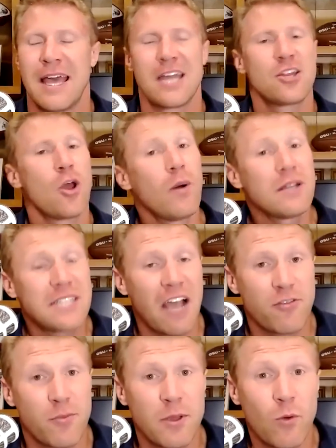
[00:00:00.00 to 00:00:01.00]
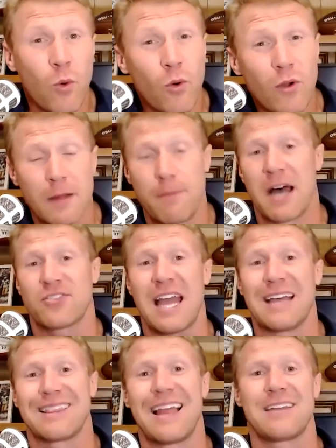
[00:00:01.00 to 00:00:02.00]
And you always have to be worried about
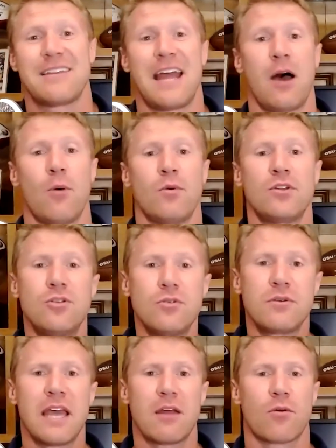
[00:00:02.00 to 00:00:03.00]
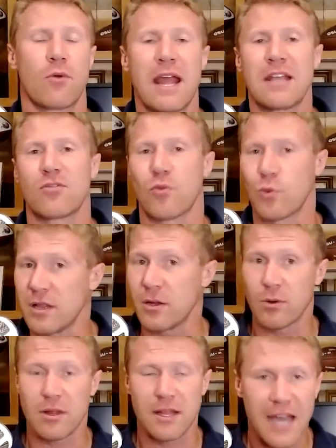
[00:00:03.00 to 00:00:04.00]
that letdown. When you get ranked really,
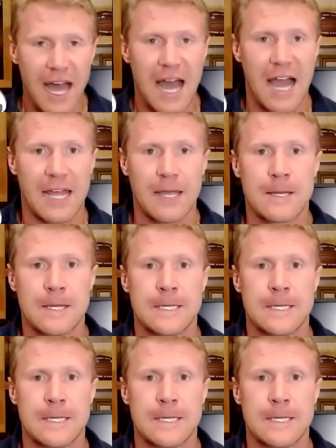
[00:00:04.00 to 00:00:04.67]
really high,